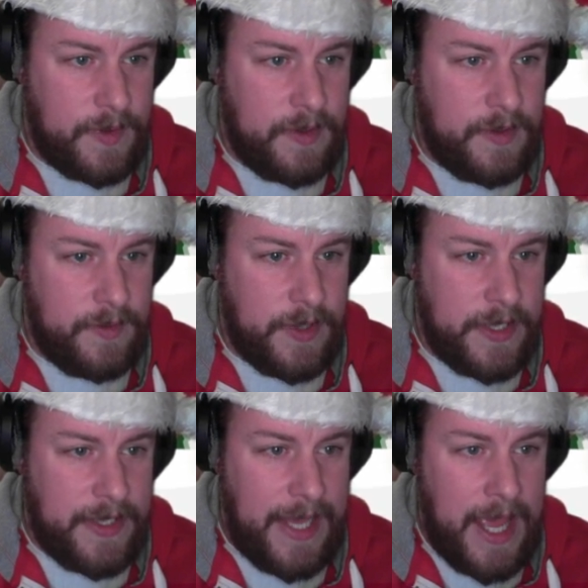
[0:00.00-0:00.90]

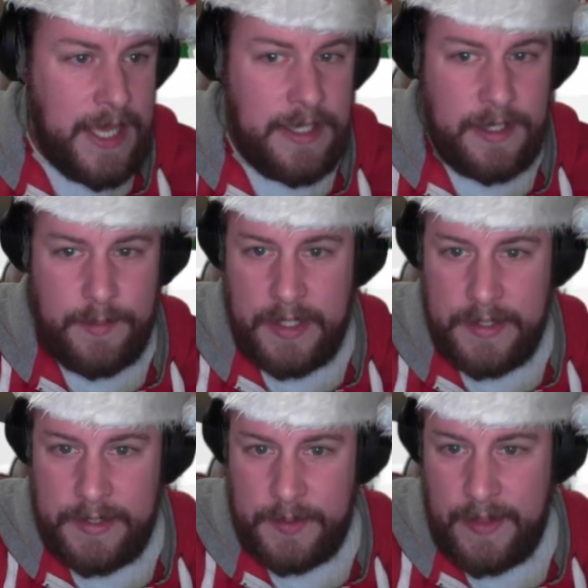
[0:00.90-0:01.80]
running the A
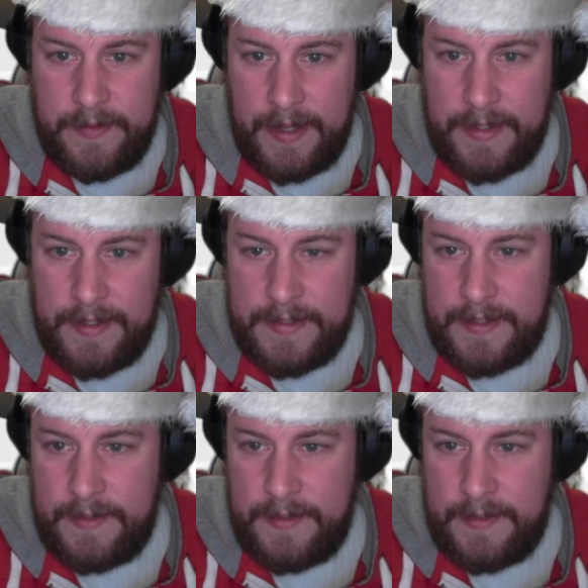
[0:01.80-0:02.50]
command, whatever that is.